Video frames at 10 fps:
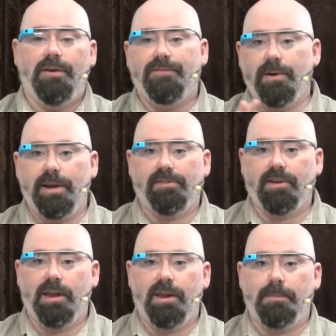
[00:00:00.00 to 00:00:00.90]
Very
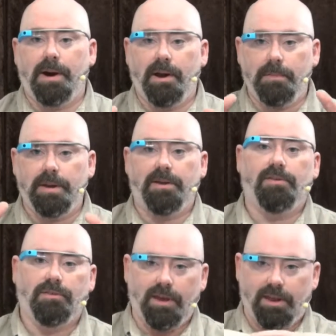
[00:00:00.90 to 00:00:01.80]
excited about it
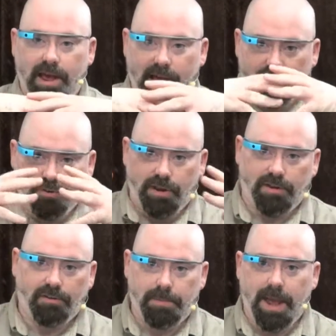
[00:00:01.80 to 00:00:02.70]
because it actually
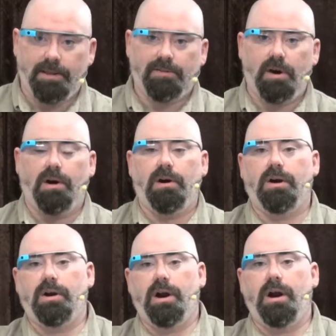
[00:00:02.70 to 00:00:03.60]
expands
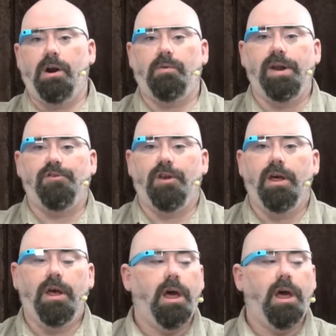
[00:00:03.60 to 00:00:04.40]
our region.